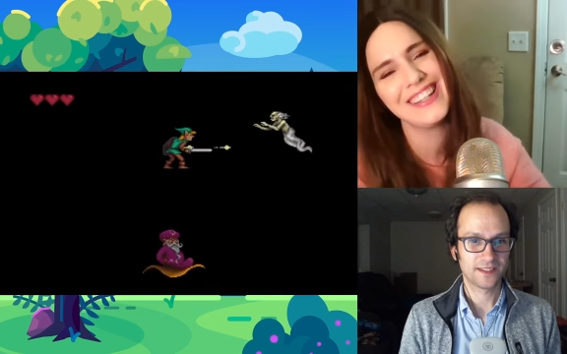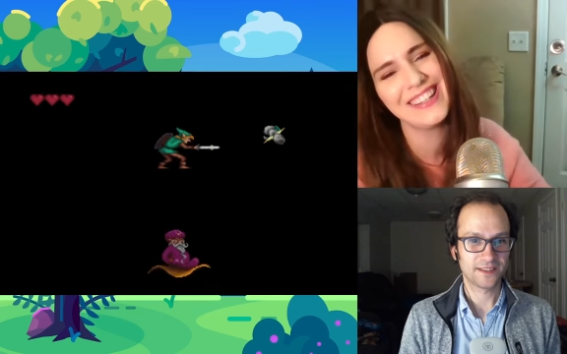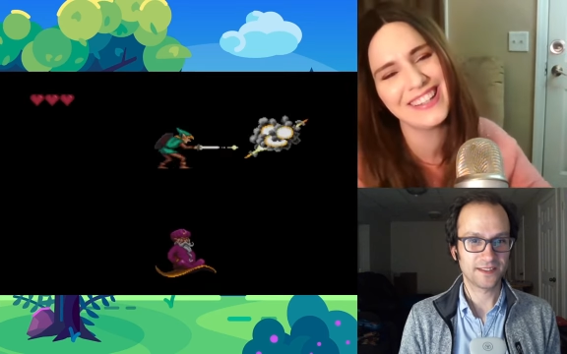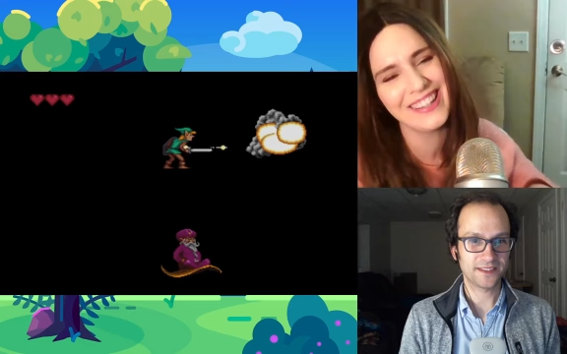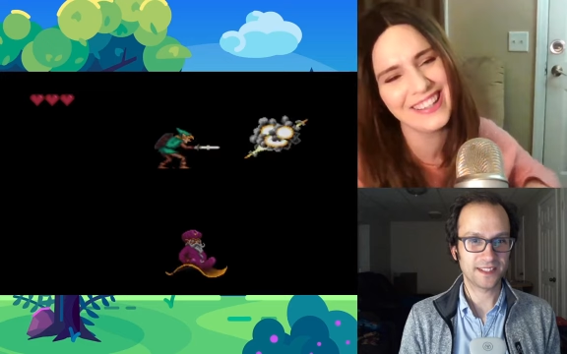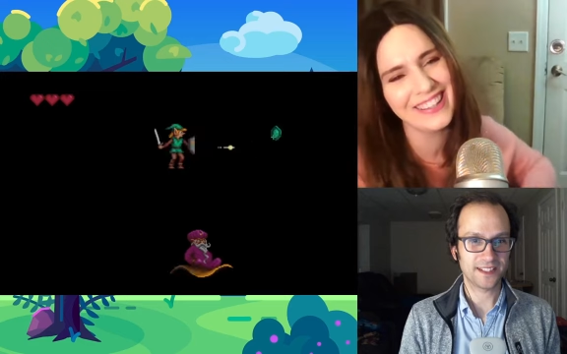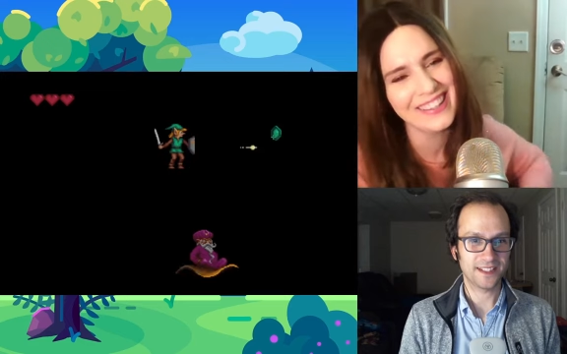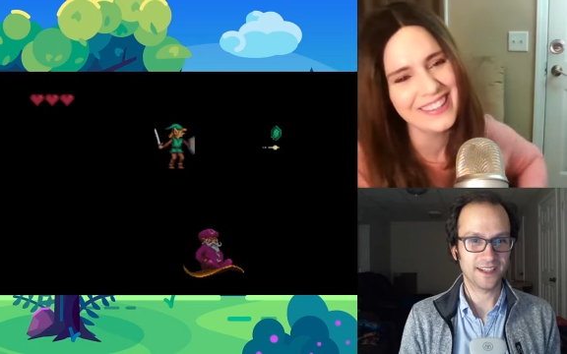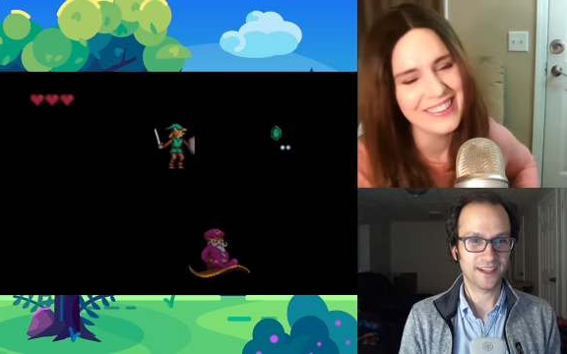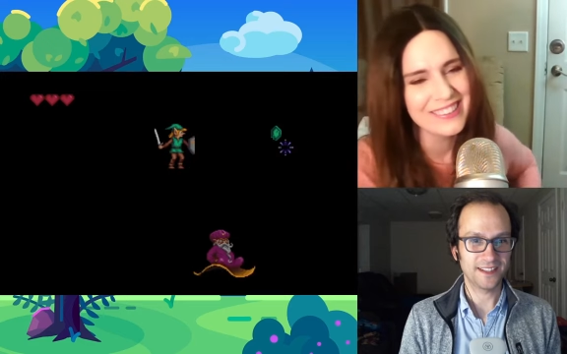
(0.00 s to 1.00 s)
Speaker 1: So there's a
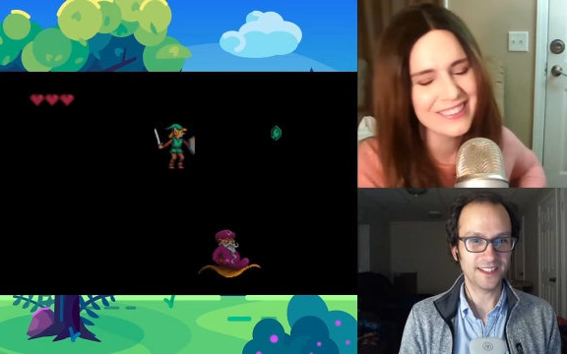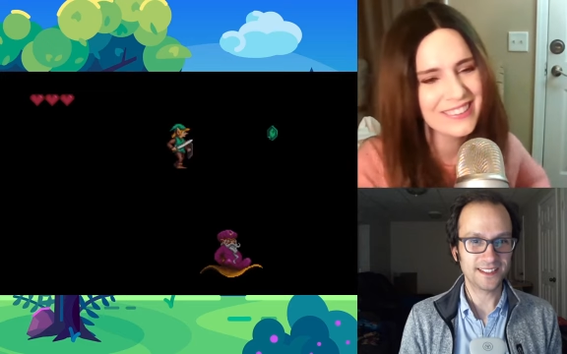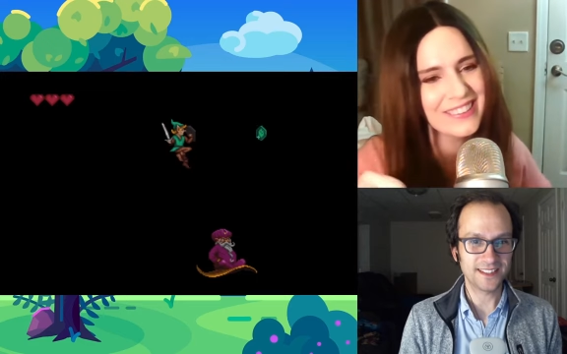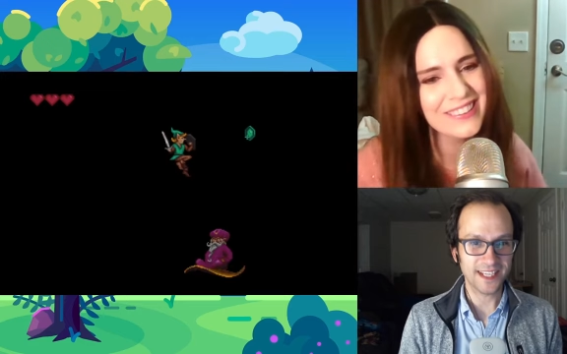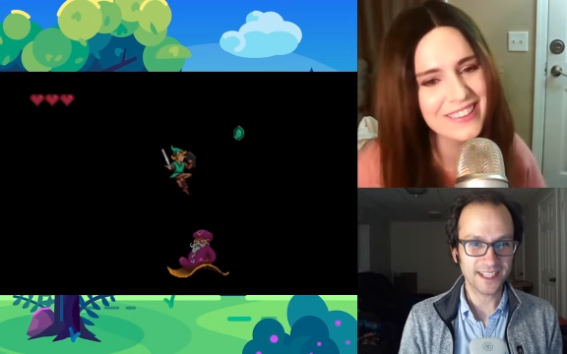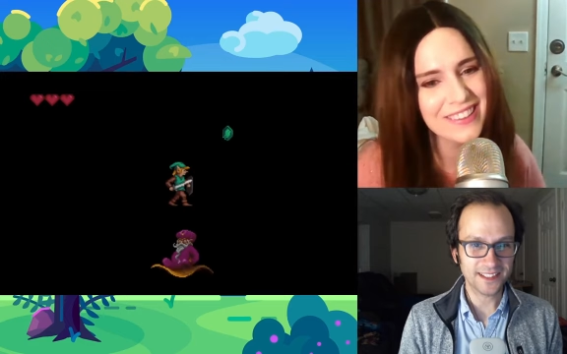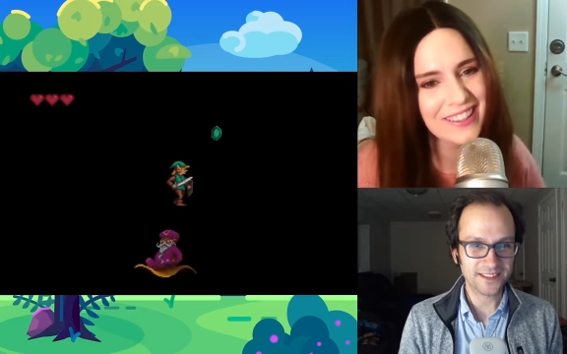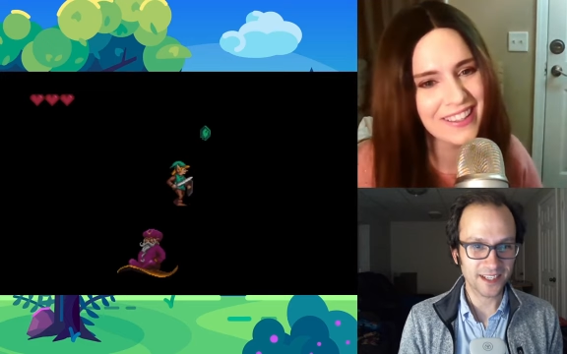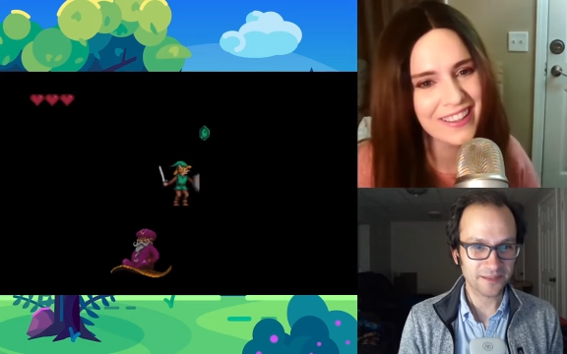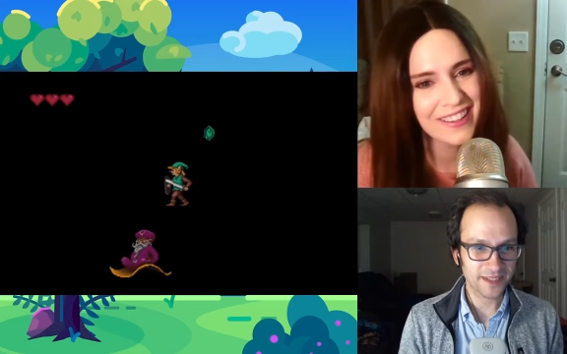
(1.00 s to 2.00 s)
are these
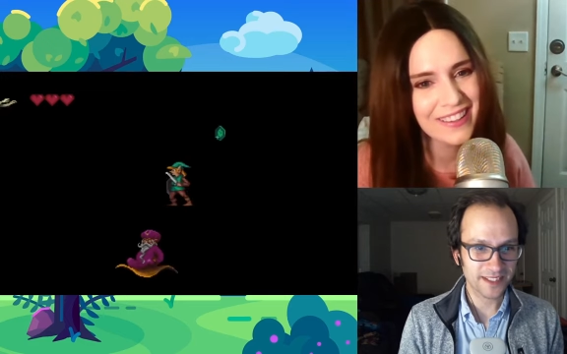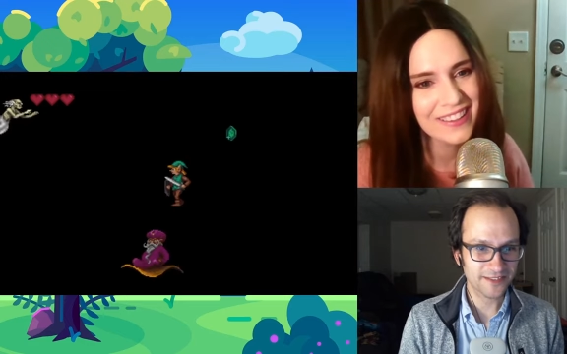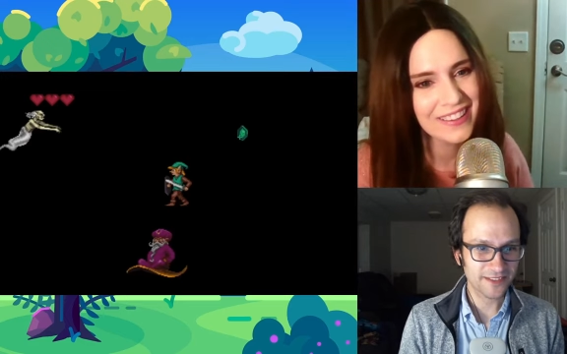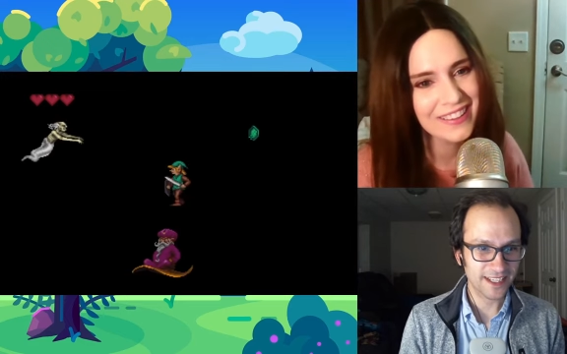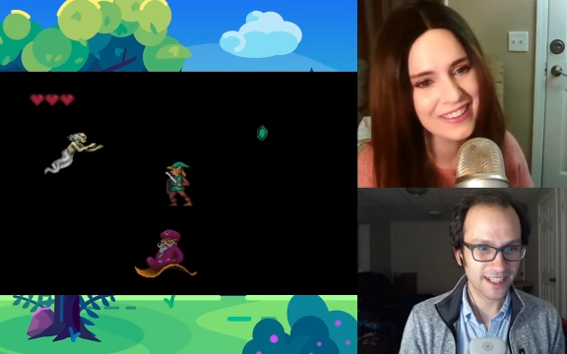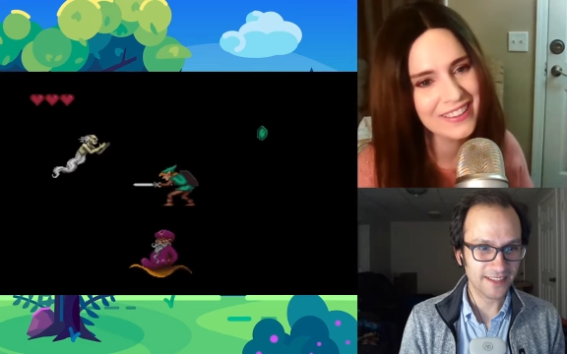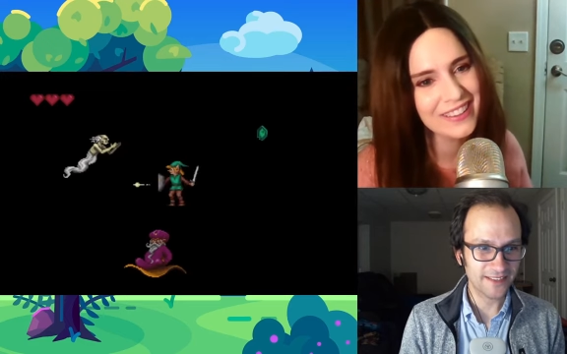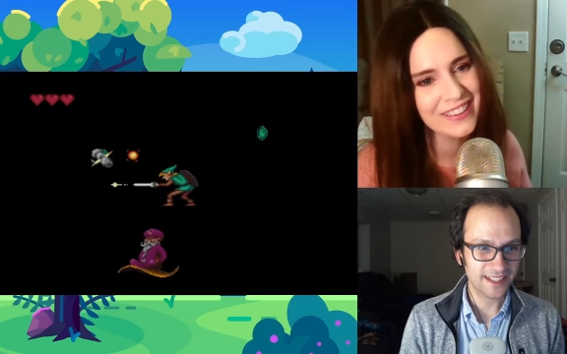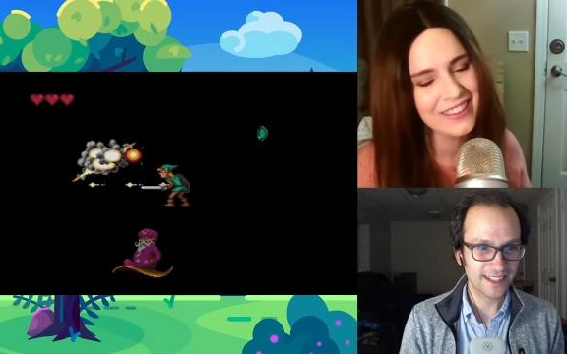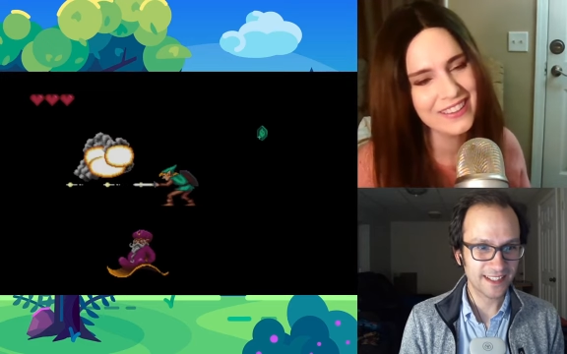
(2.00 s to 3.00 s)
naked grandpas flying
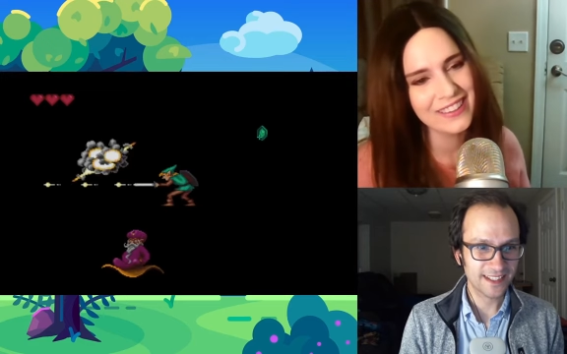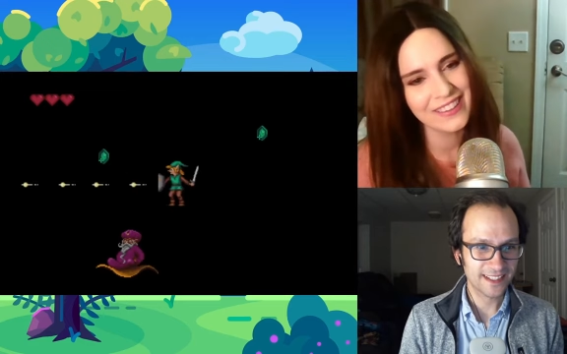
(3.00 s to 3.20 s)
at me?